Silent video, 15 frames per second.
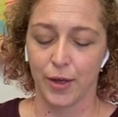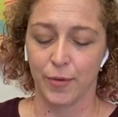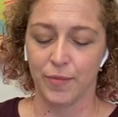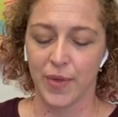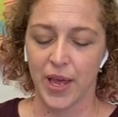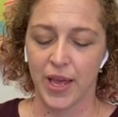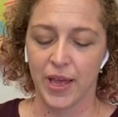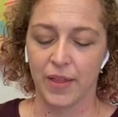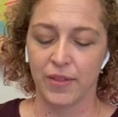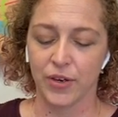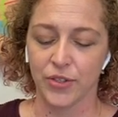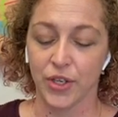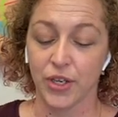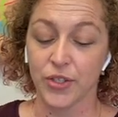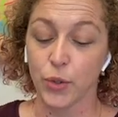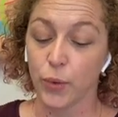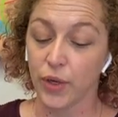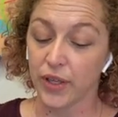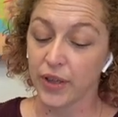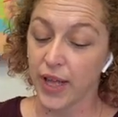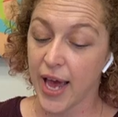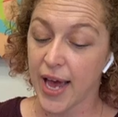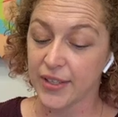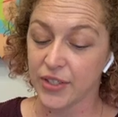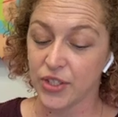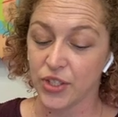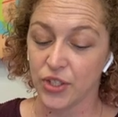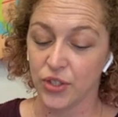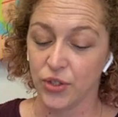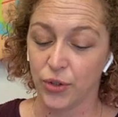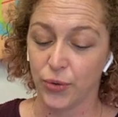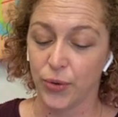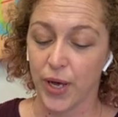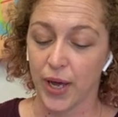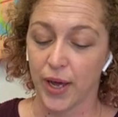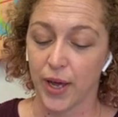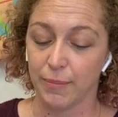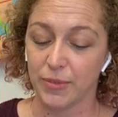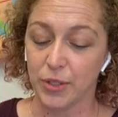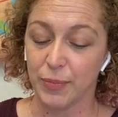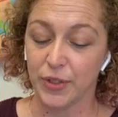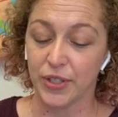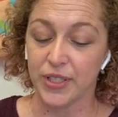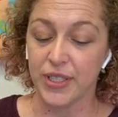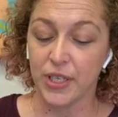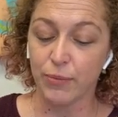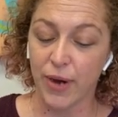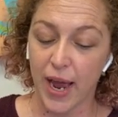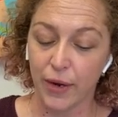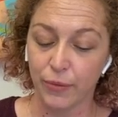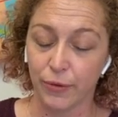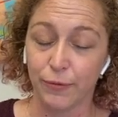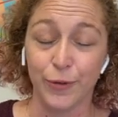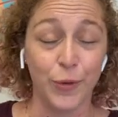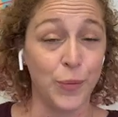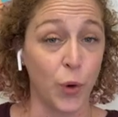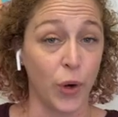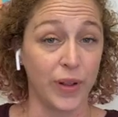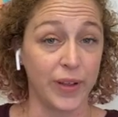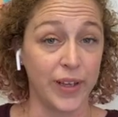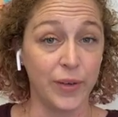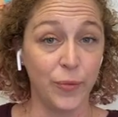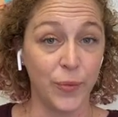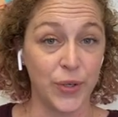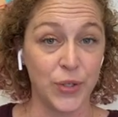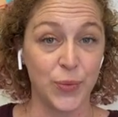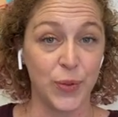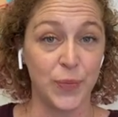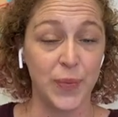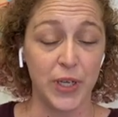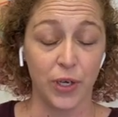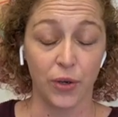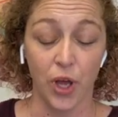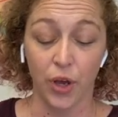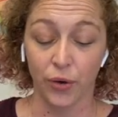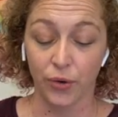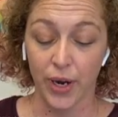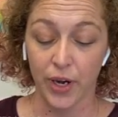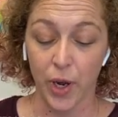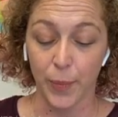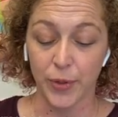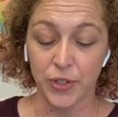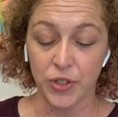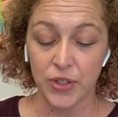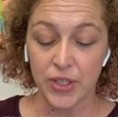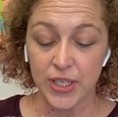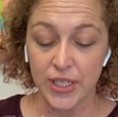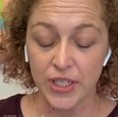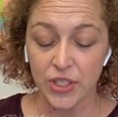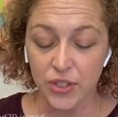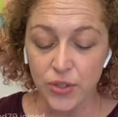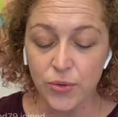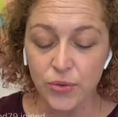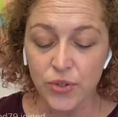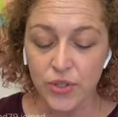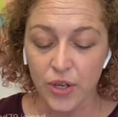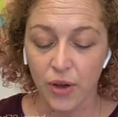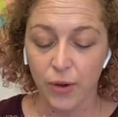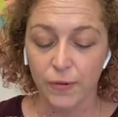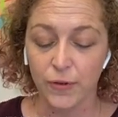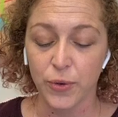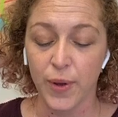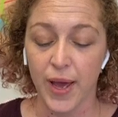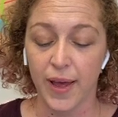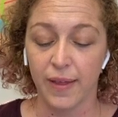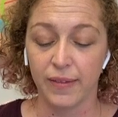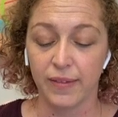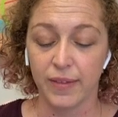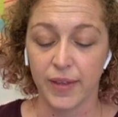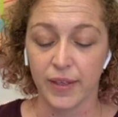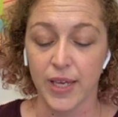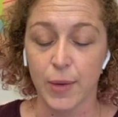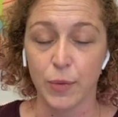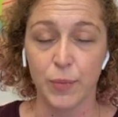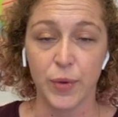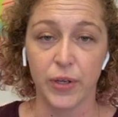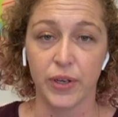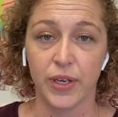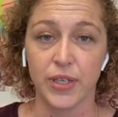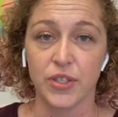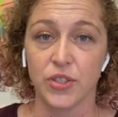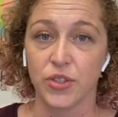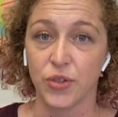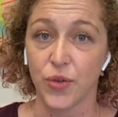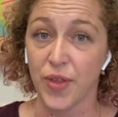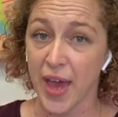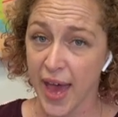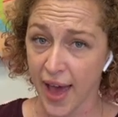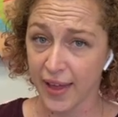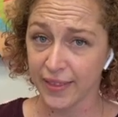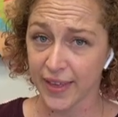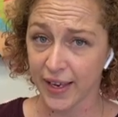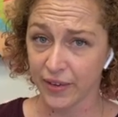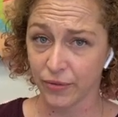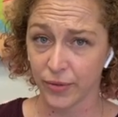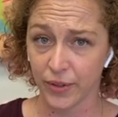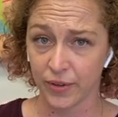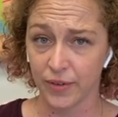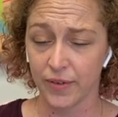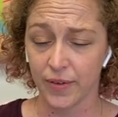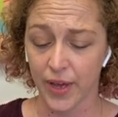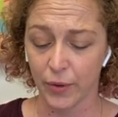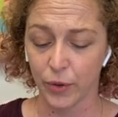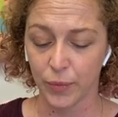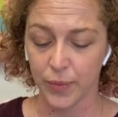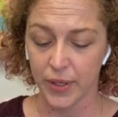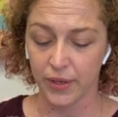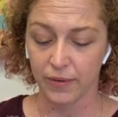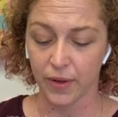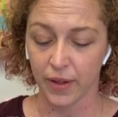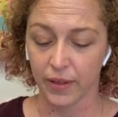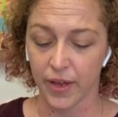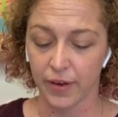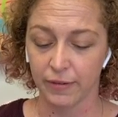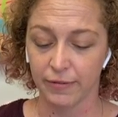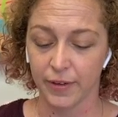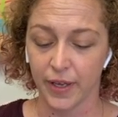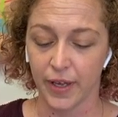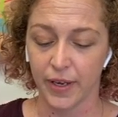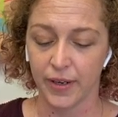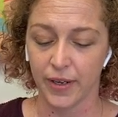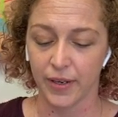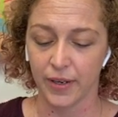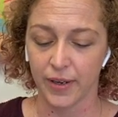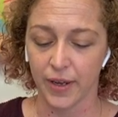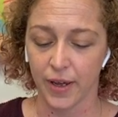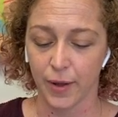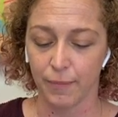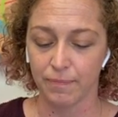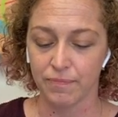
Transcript: And there's also a class to do to build a T-rack with Phil Morley, which would be a great opportunity too. So if you had the capability to do that, that would be a lot of fun. And